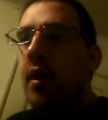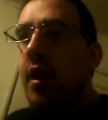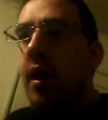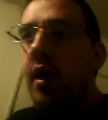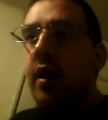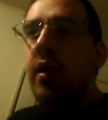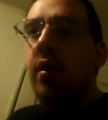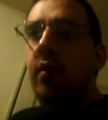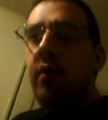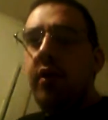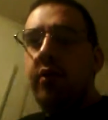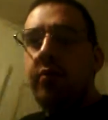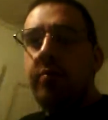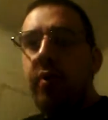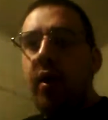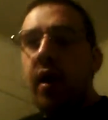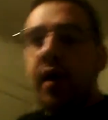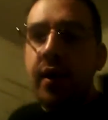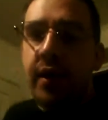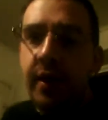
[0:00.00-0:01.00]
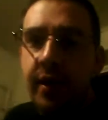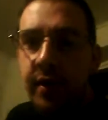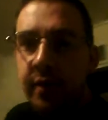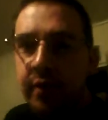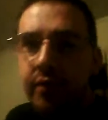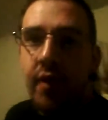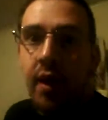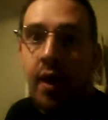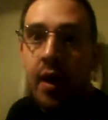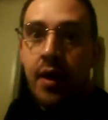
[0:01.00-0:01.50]
And he always brought
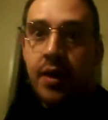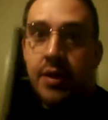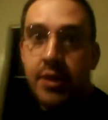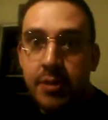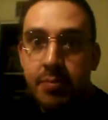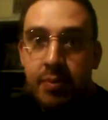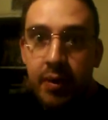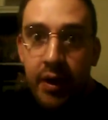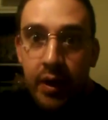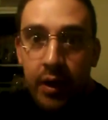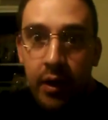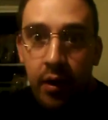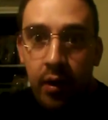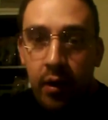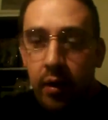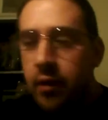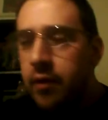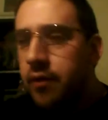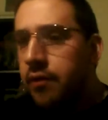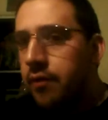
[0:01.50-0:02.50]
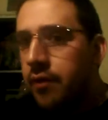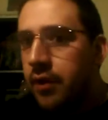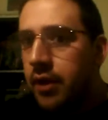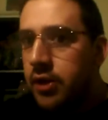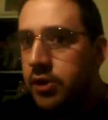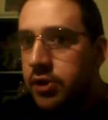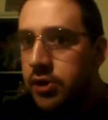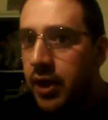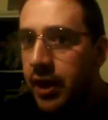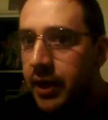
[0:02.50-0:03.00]
his spear
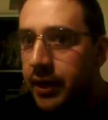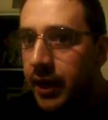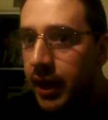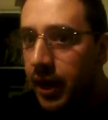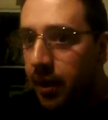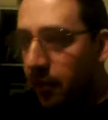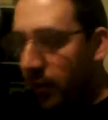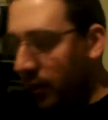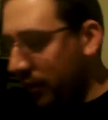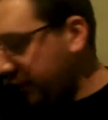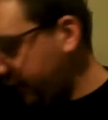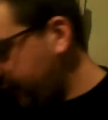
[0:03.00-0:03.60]
and jackhammer.